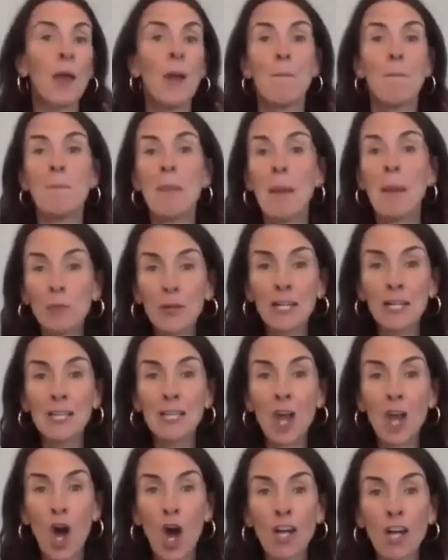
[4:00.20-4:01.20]
memory
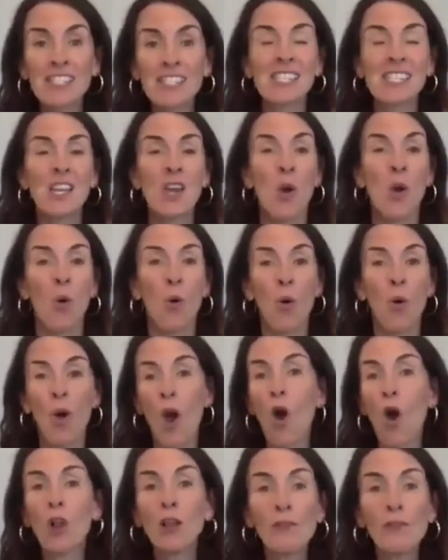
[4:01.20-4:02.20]
loss,
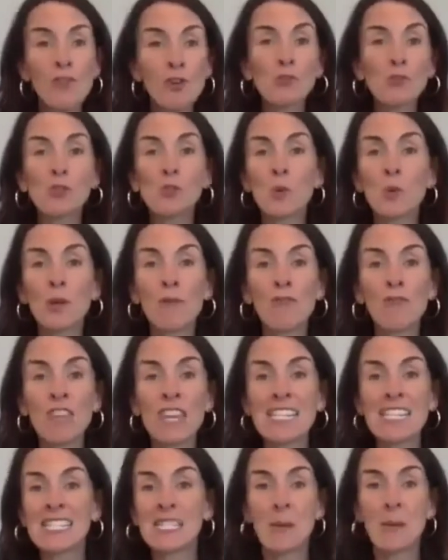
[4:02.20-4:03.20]
all of those sort of
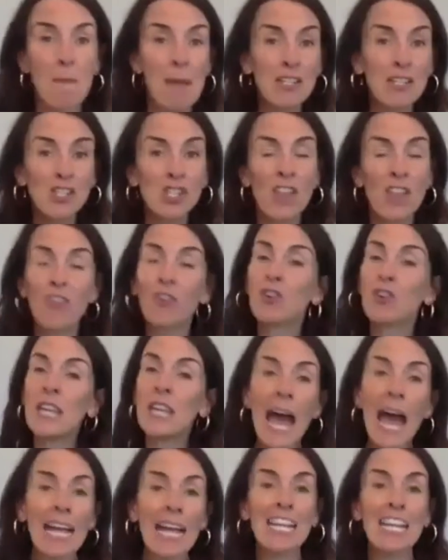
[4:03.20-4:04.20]
things, dementia, they're
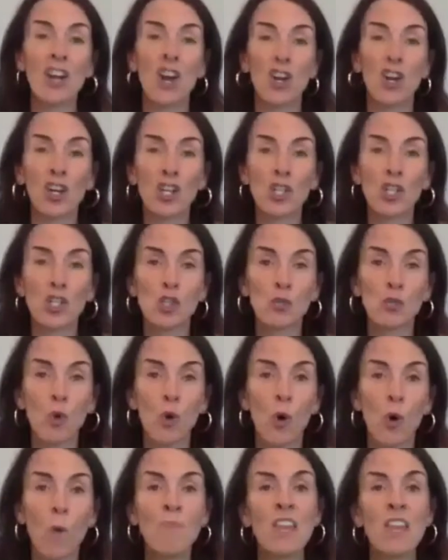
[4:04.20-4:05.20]
not in our
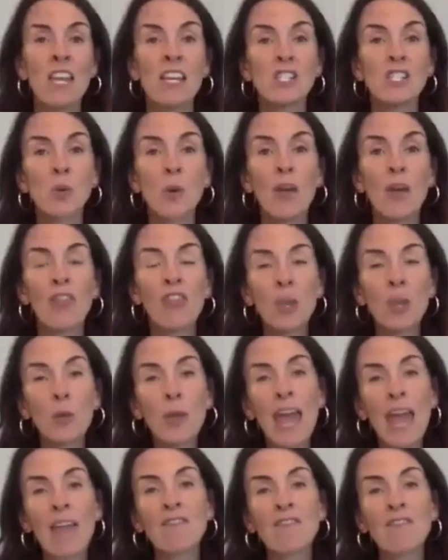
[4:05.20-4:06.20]
control. So I think we
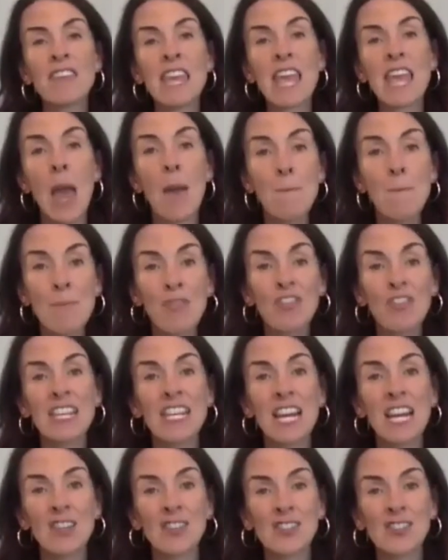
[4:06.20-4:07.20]
have the empathy
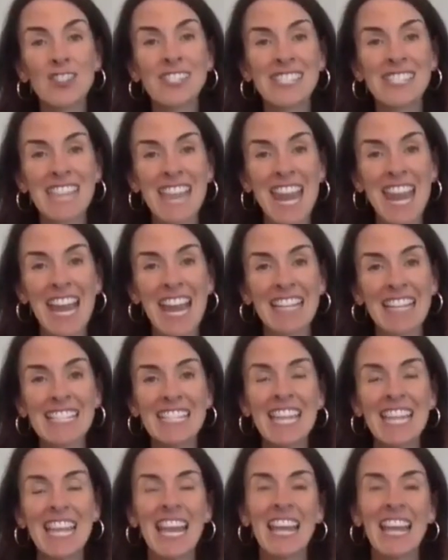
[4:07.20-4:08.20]
to understand,
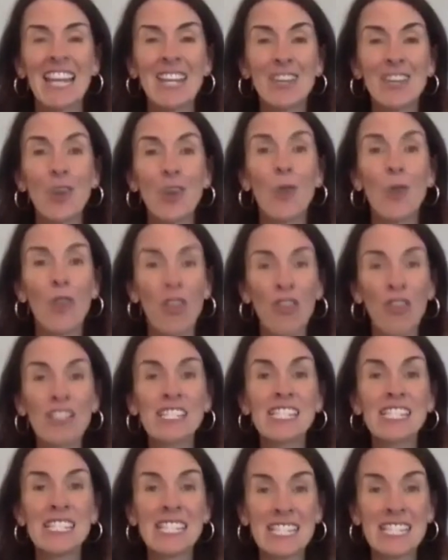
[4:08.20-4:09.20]
that
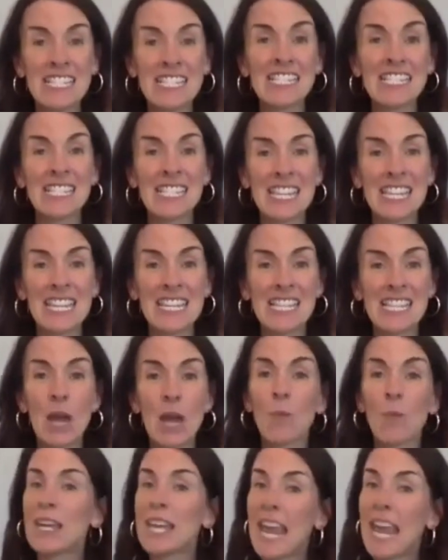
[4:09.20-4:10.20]
this is a disease
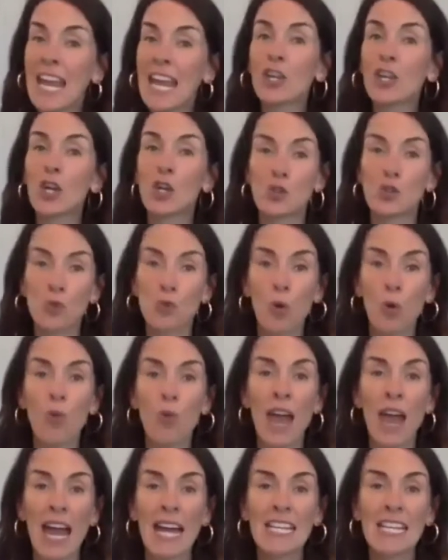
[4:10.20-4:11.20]
and we can't control
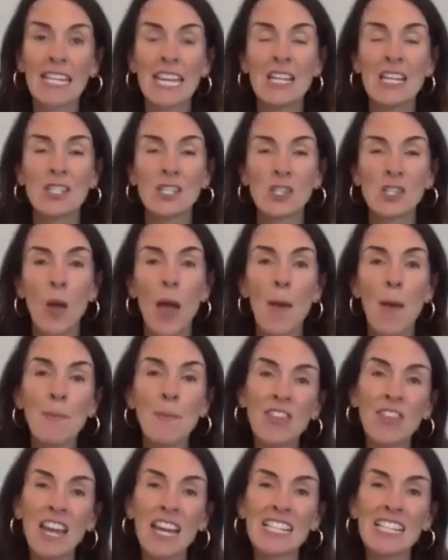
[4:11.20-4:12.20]
that. So
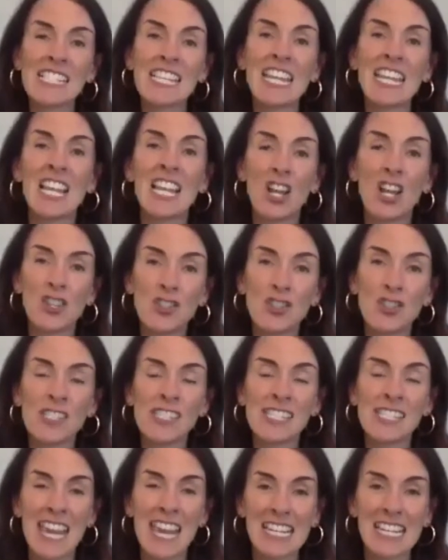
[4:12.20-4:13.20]
empathizing and
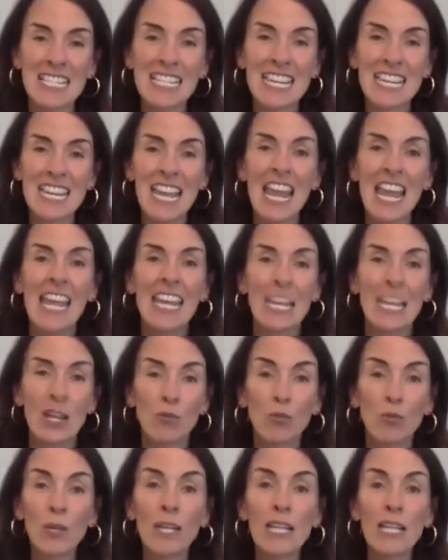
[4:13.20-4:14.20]
understanding
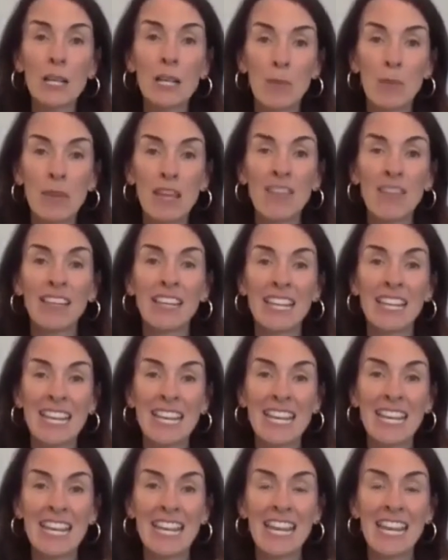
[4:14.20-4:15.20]
can really be the
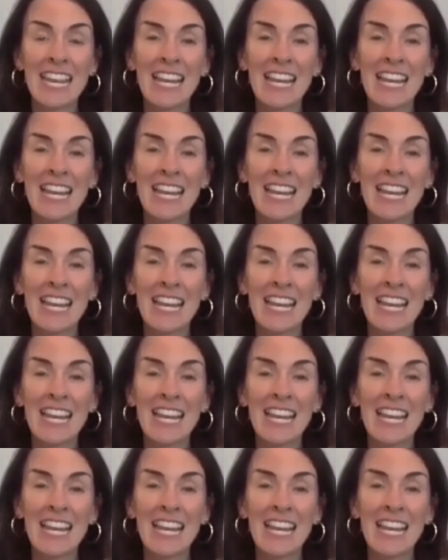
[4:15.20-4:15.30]
key.